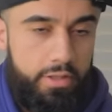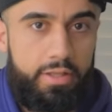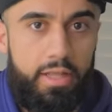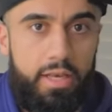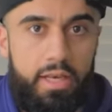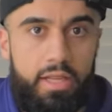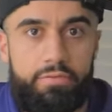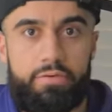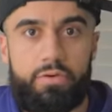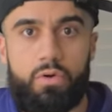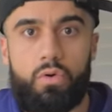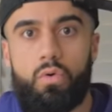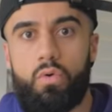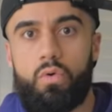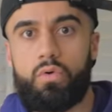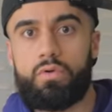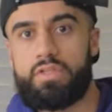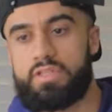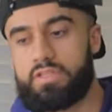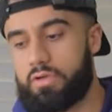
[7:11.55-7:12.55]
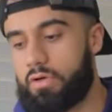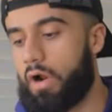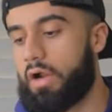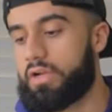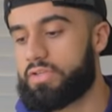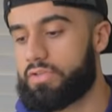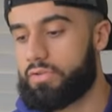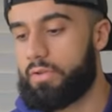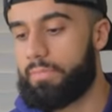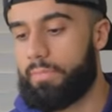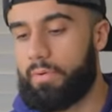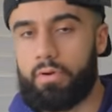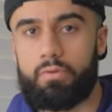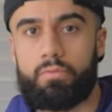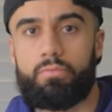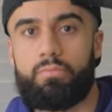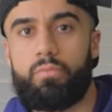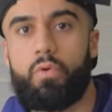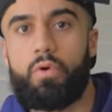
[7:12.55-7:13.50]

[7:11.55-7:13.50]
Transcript: they're leaving all this crust on the bottom.